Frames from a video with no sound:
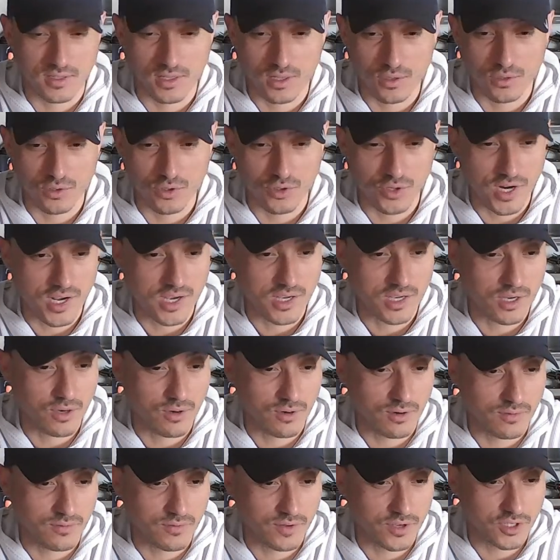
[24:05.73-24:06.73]
low drag
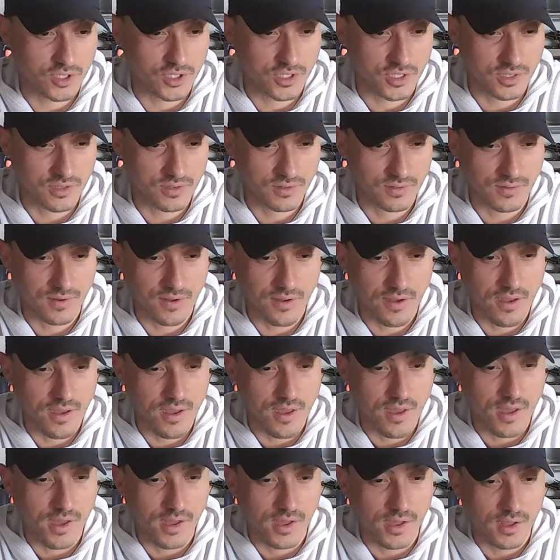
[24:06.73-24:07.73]
coefficient,
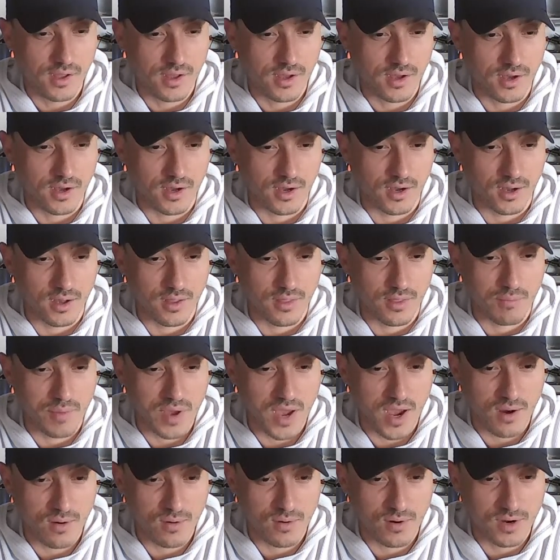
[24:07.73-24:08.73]

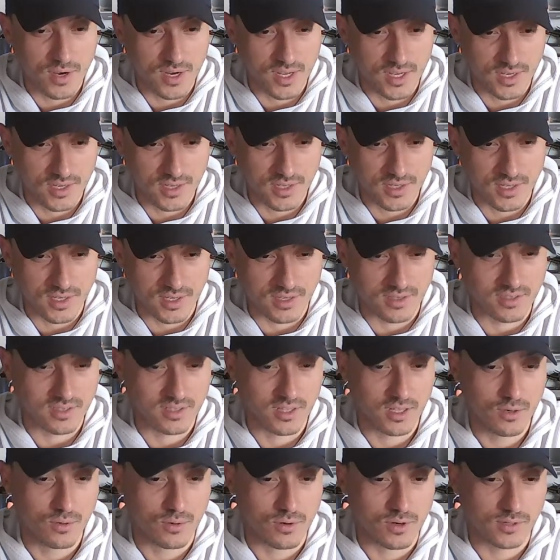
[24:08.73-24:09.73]
power needed is
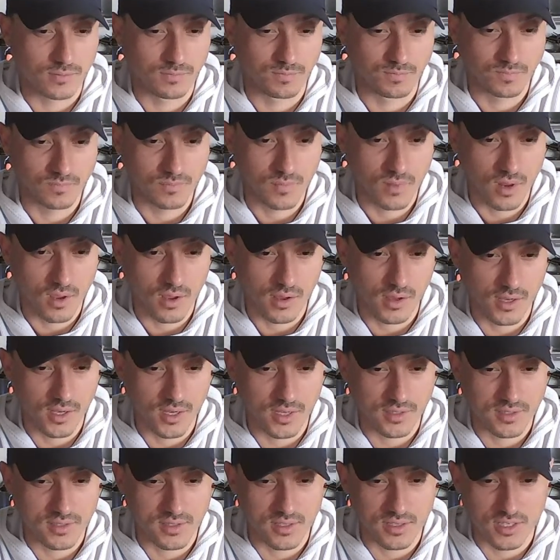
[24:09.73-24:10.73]
lower.
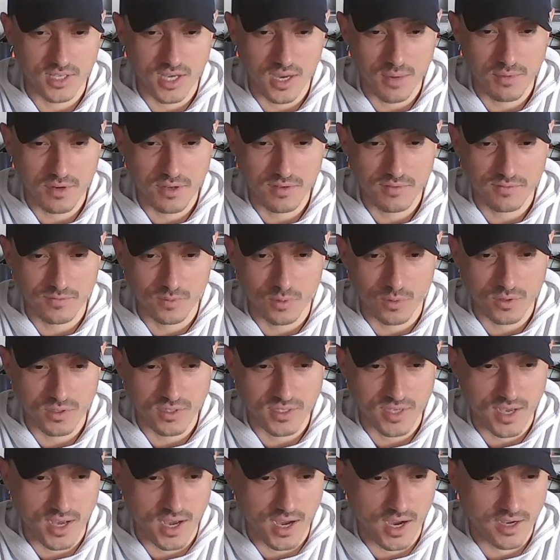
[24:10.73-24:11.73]
It's the dominant
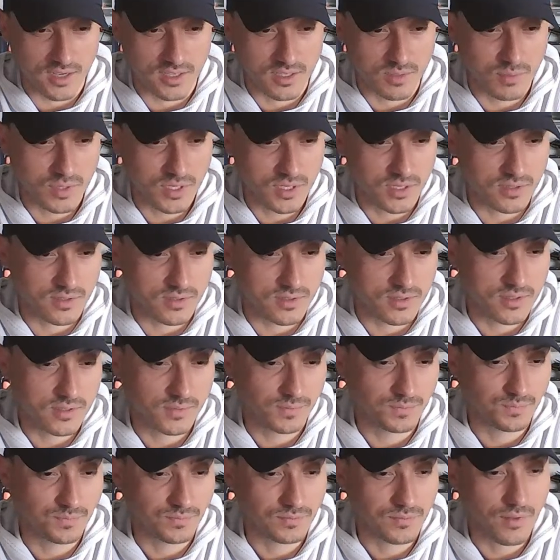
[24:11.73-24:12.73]
force at high
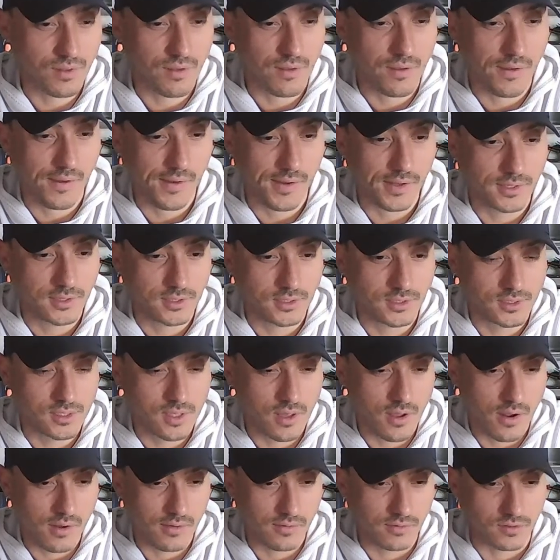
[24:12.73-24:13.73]
speeds.
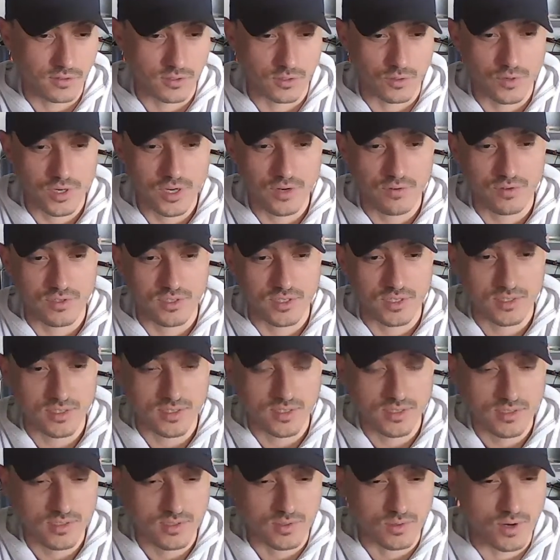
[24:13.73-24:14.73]
For grade
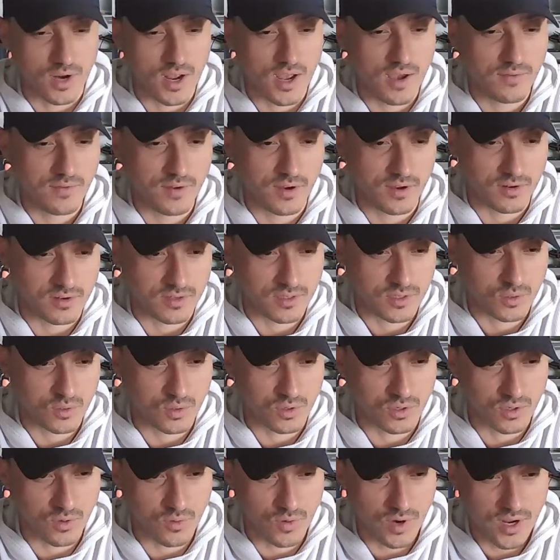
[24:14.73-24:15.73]
resistance, or F
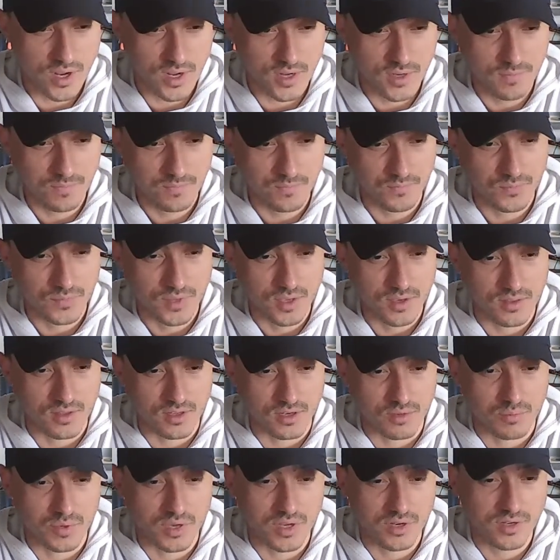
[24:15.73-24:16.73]
underscore grade, the
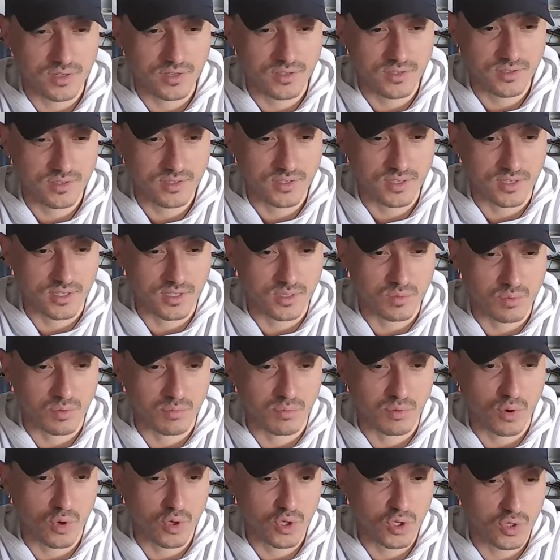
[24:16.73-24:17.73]
dependence is
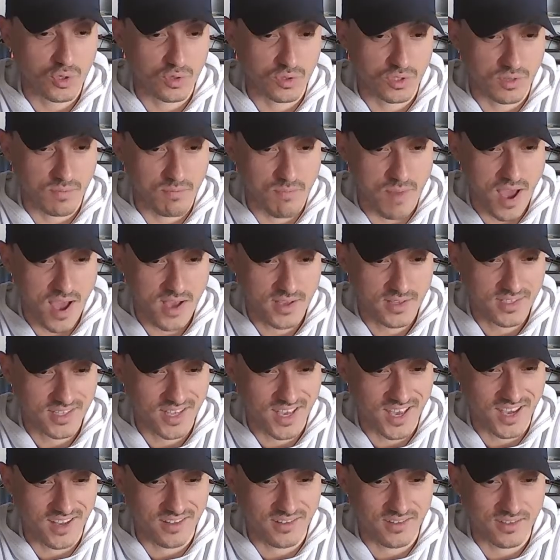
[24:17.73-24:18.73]
proportional to
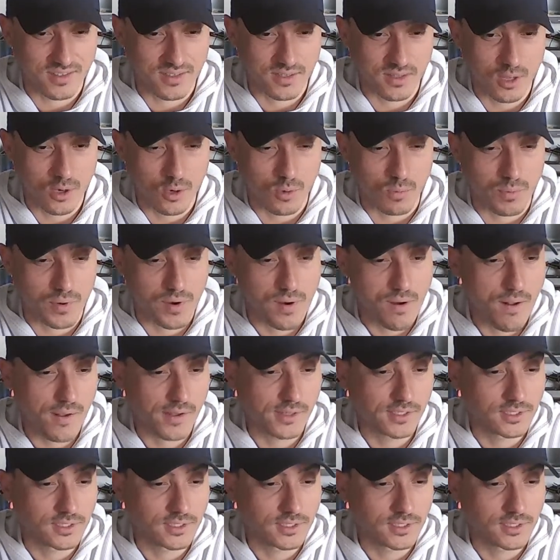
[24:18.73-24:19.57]
mass and slope.